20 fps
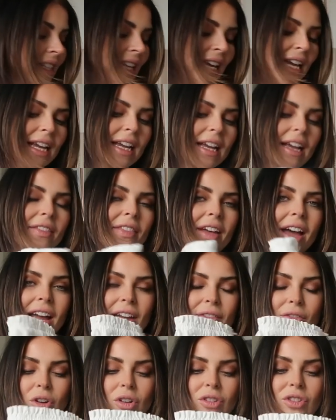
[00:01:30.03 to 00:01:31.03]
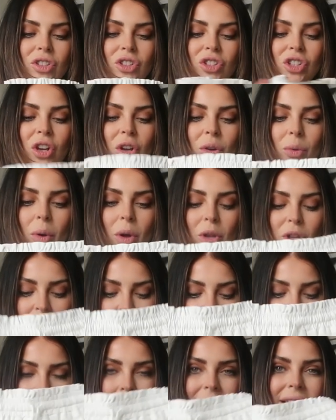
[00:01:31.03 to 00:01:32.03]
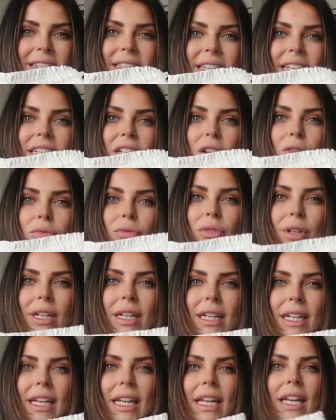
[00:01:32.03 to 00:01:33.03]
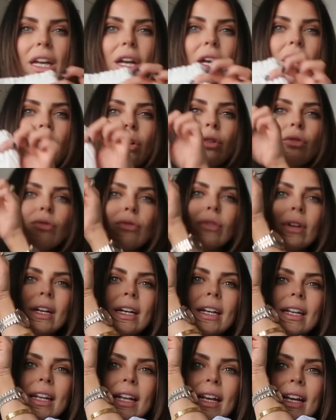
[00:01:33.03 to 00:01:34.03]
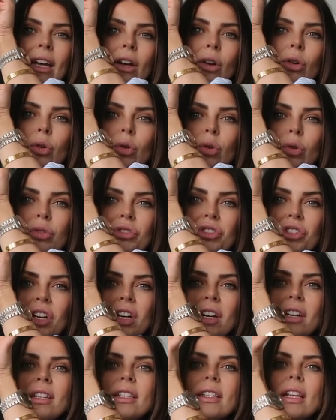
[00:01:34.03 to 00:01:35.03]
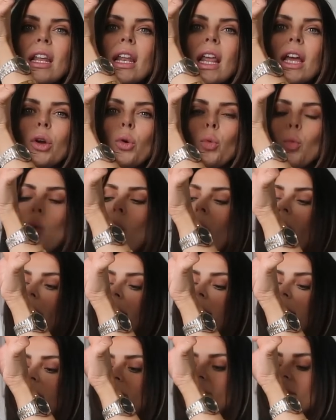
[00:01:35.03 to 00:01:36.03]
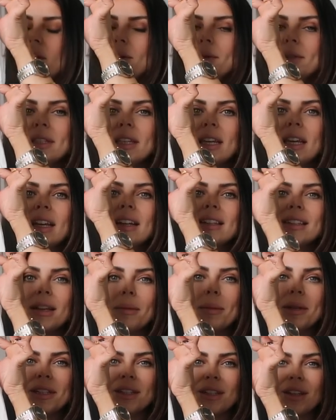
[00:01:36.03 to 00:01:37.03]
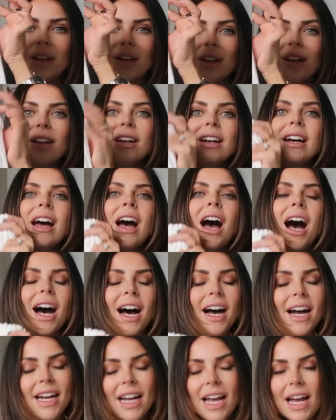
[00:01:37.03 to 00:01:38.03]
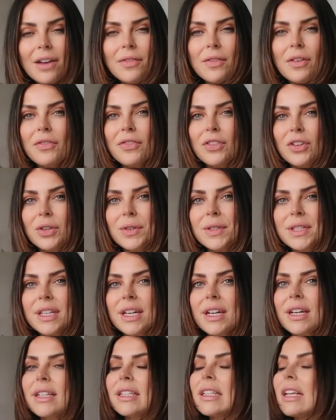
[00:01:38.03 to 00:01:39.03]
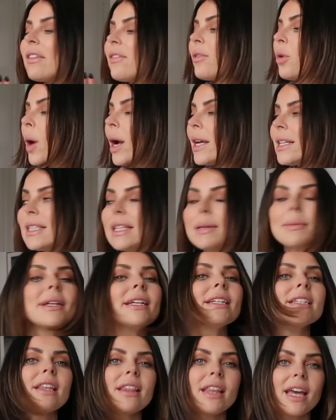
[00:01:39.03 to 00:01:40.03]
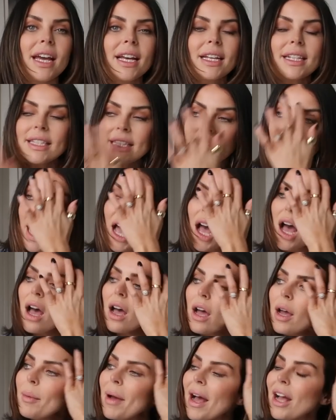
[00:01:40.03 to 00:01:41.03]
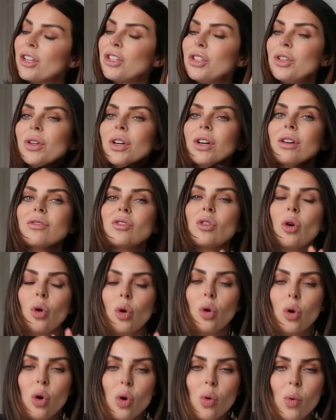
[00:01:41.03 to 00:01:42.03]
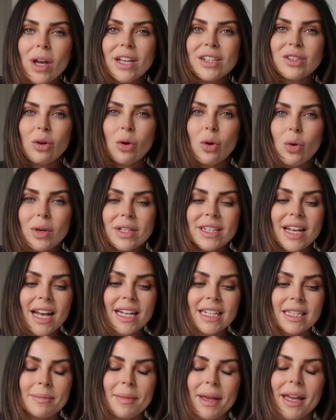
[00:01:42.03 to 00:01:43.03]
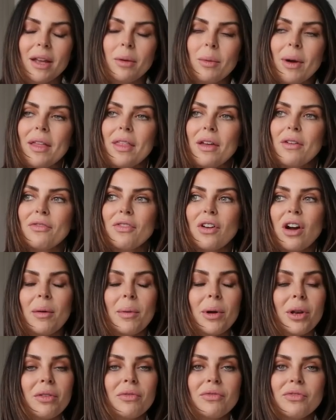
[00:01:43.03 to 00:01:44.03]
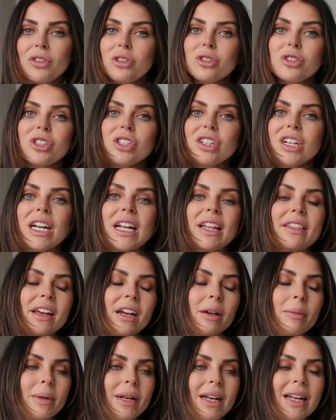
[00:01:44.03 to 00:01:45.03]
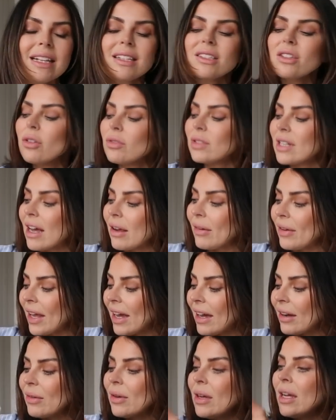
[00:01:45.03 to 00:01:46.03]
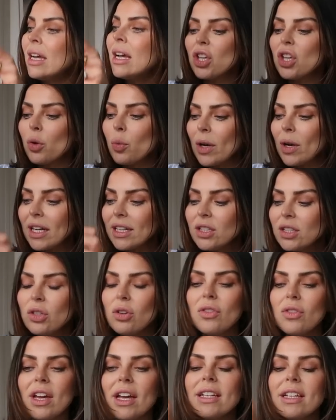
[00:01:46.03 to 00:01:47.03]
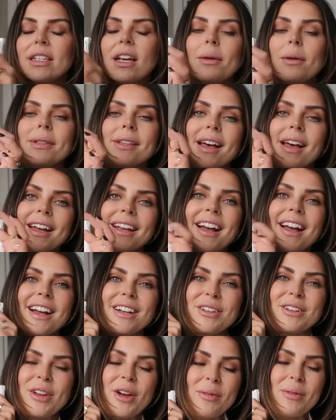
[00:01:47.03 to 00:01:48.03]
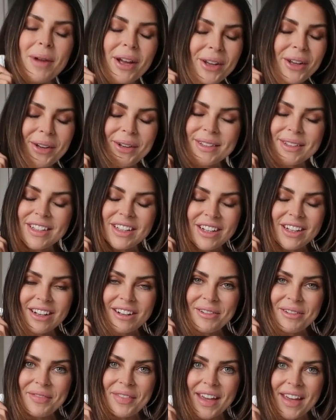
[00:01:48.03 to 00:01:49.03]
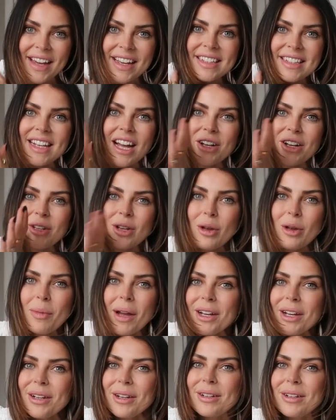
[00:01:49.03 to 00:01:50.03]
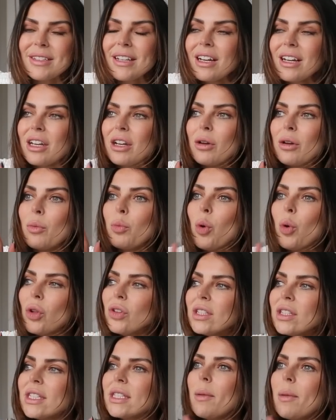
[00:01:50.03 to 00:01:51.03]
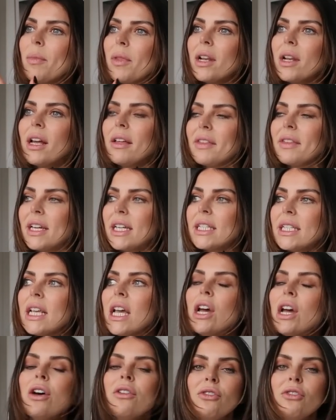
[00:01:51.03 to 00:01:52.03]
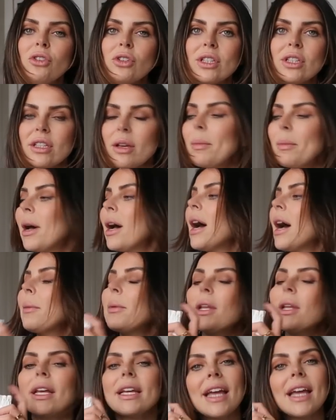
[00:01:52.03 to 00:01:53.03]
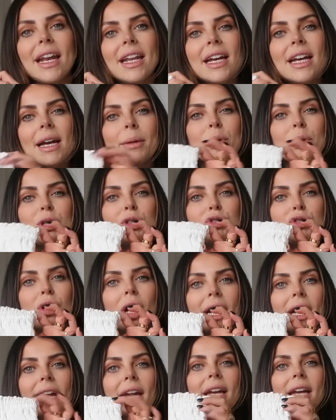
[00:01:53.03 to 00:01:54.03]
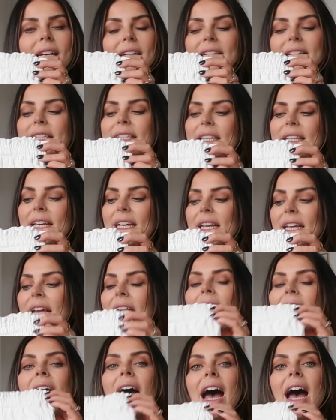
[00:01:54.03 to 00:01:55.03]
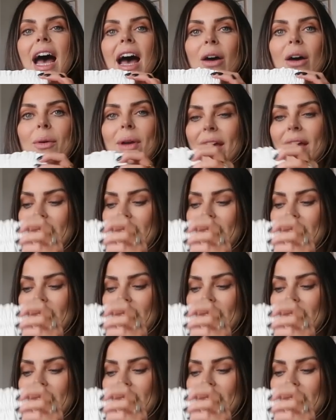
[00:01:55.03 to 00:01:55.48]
thing that I've got to show you is this really, really gorgeous like white floaty summer skirt. I have a few skirts that are quite similar to this, and you girls always ask me where they're from, and unfortunately they're completely sold out now. So when I saw this, I was like, I know my girls are gonna love this, I know my girls are gonna want something like this for summer. I'm gonna get it, I'm gonna try it, I'm gonna see how it